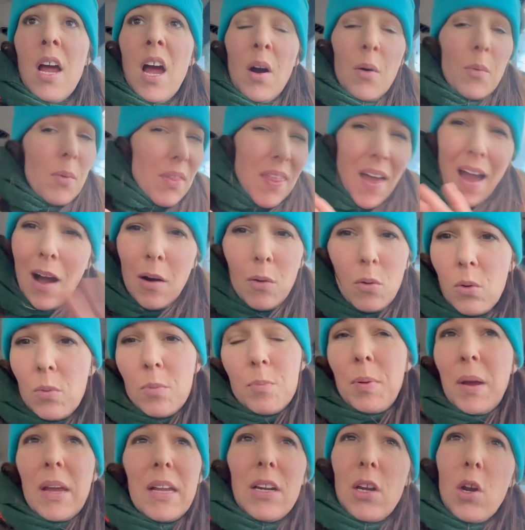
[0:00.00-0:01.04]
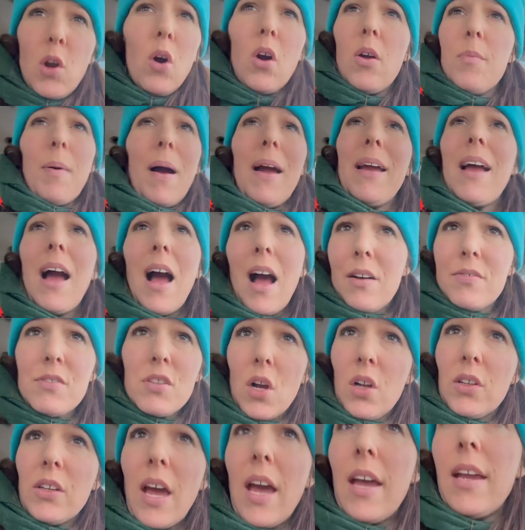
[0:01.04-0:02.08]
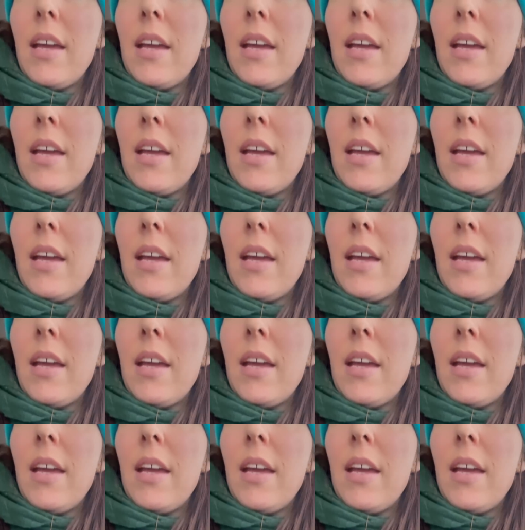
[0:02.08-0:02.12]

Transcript: without being annoyed by calves all day.